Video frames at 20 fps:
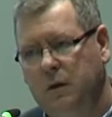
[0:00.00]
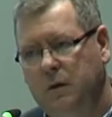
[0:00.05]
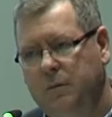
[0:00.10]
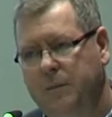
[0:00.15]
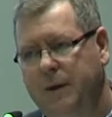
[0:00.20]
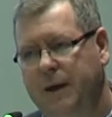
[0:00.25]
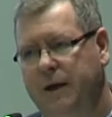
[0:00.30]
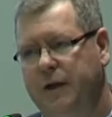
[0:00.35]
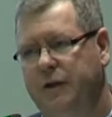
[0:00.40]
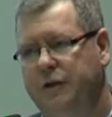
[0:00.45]

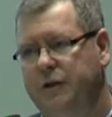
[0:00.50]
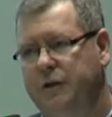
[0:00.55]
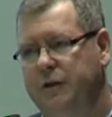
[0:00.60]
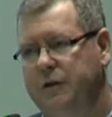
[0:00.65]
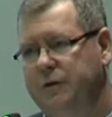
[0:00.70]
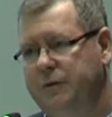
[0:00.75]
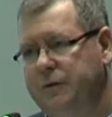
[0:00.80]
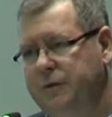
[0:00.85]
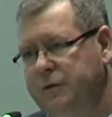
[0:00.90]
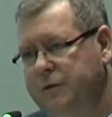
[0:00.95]

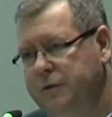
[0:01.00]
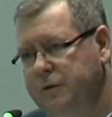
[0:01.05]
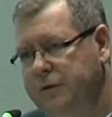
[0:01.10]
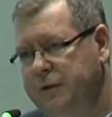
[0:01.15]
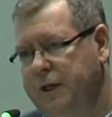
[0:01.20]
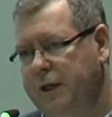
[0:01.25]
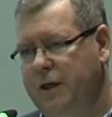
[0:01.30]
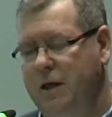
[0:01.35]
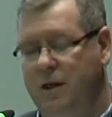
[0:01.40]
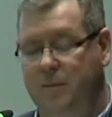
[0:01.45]
Managers,
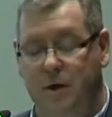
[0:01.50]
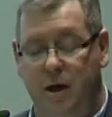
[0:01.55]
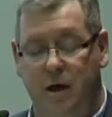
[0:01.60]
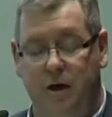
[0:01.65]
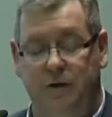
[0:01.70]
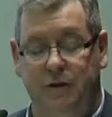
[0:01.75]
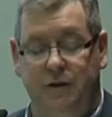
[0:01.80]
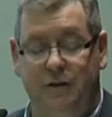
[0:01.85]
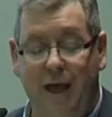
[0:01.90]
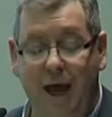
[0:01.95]
senior
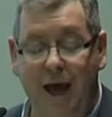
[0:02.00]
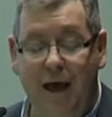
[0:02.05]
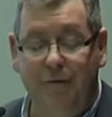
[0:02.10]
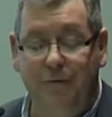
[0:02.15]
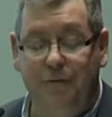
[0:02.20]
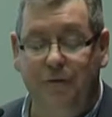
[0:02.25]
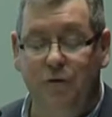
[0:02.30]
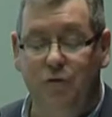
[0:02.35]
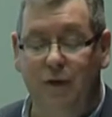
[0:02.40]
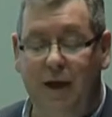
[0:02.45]
managers
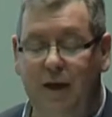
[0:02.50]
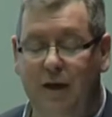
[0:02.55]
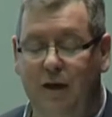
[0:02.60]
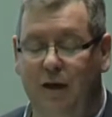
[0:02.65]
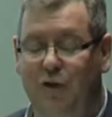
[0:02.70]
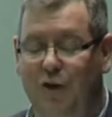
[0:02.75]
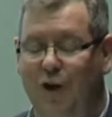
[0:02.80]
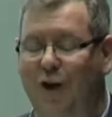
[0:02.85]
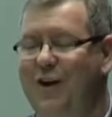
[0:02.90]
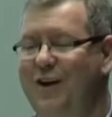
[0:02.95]
have to
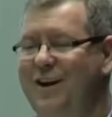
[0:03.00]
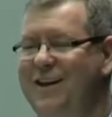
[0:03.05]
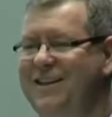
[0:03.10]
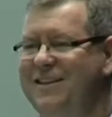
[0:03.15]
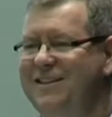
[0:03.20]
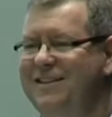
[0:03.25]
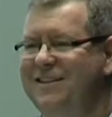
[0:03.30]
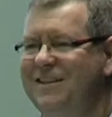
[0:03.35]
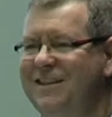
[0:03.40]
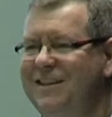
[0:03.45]

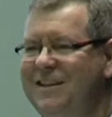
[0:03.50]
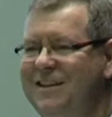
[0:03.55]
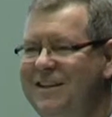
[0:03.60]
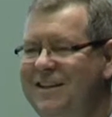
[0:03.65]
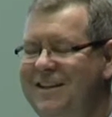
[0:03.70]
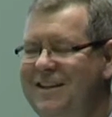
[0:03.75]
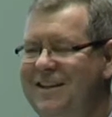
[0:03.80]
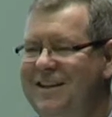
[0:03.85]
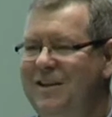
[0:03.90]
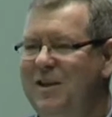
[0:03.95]
recognise
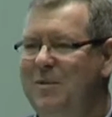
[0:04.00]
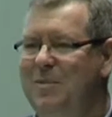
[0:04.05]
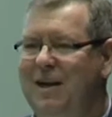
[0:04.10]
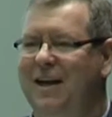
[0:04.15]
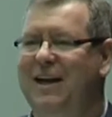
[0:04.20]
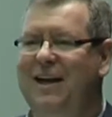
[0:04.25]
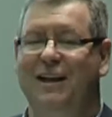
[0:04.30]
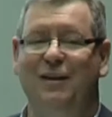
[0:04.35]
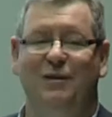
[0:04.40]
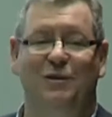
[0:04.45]
the
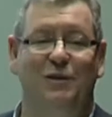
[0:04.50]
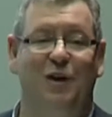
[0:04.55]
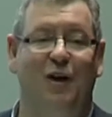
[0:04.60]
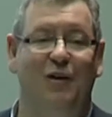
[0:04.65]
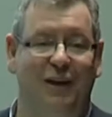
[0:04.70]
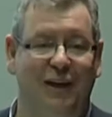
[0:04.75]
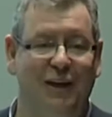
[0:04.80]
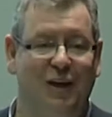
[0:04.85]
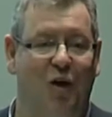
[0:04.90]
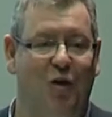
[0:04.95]
millennials
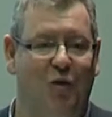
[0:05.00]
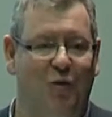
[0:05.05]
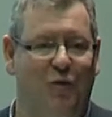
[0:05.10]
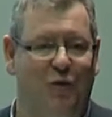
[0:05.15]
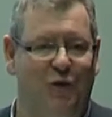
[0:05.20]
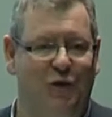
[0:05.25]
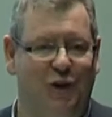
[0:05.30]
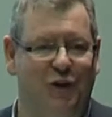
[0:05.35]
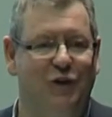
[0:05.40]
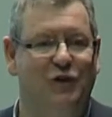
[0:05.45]
are a
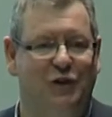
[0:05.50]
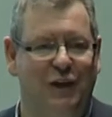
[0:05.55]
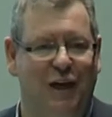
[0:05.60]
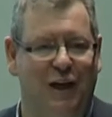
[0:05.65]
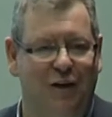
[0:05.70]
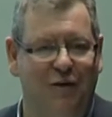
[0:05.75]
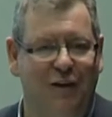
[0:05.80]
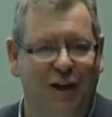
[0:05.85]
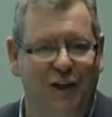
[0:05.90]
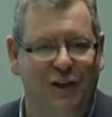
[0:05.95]
confident
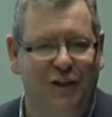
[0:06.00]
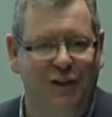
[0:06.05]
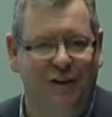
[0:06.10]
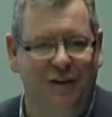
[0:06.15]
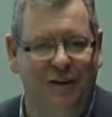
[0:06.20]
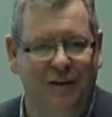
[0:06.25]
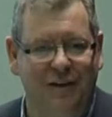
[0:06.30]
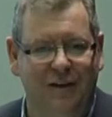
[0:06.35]
generation.